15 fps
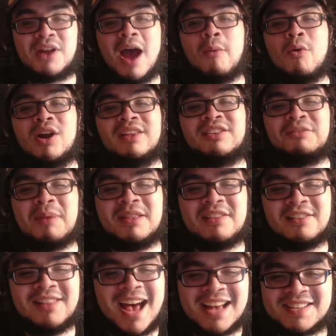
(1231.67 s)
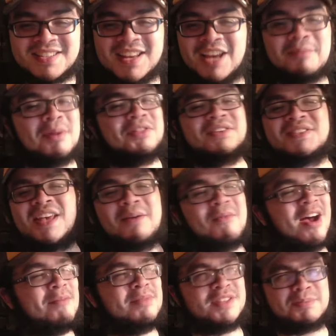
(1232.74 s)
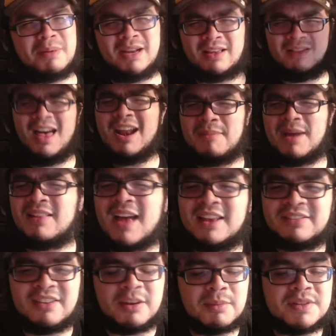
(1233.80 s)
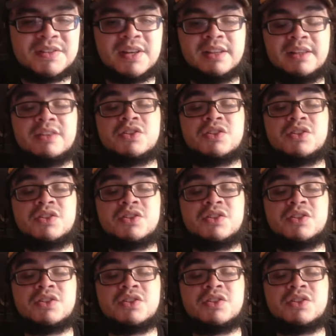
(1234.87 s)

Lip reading: I want to spend the last segment the same way I've been spending a lot of my last segments lately,